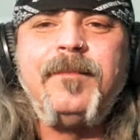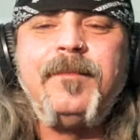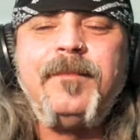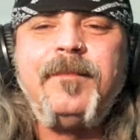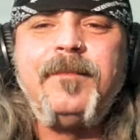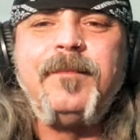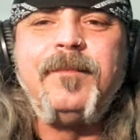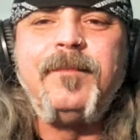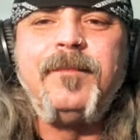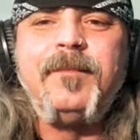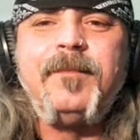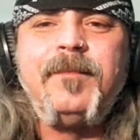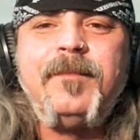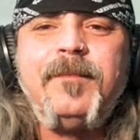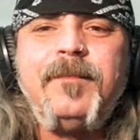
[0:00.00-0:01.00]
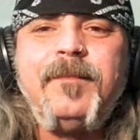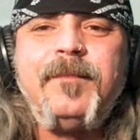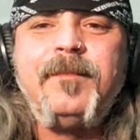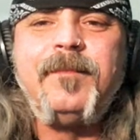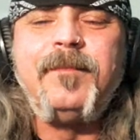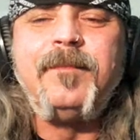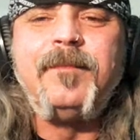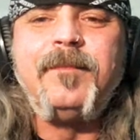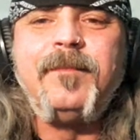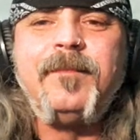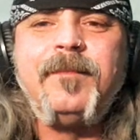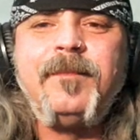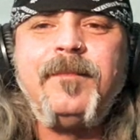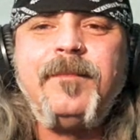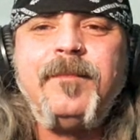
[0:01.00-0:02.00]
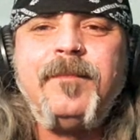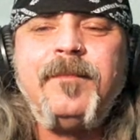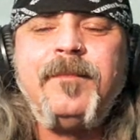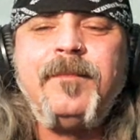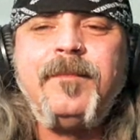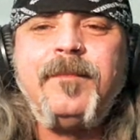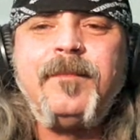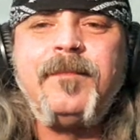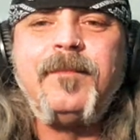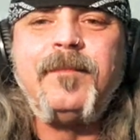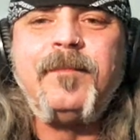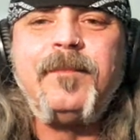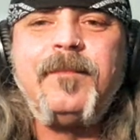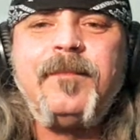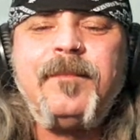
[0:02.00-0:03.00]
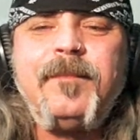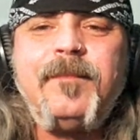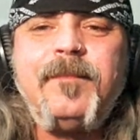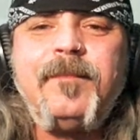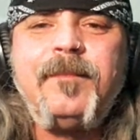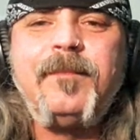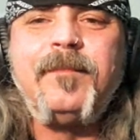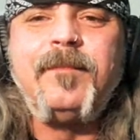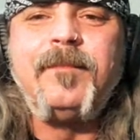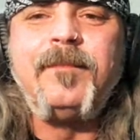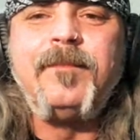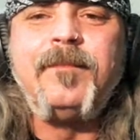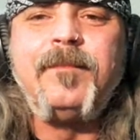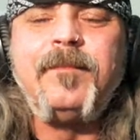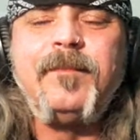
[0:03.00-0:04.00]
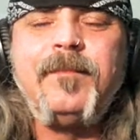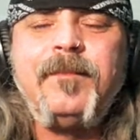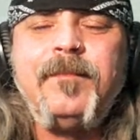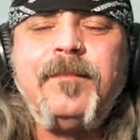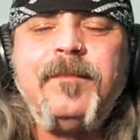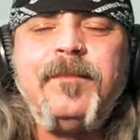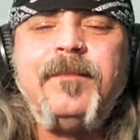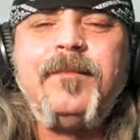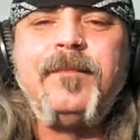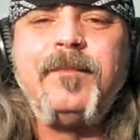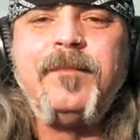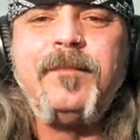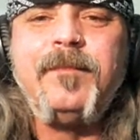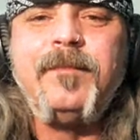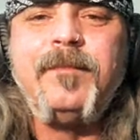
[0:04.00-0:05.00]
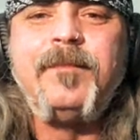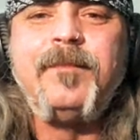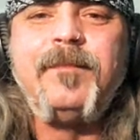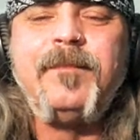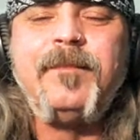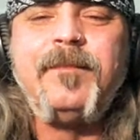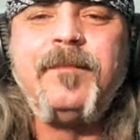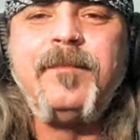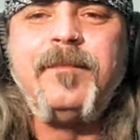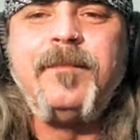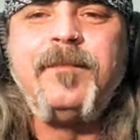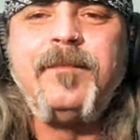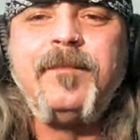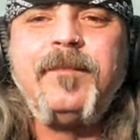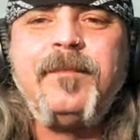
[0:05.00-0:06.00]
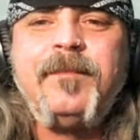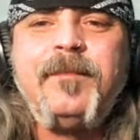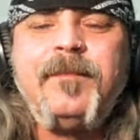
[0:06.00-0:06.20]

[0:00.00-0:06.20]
(silent)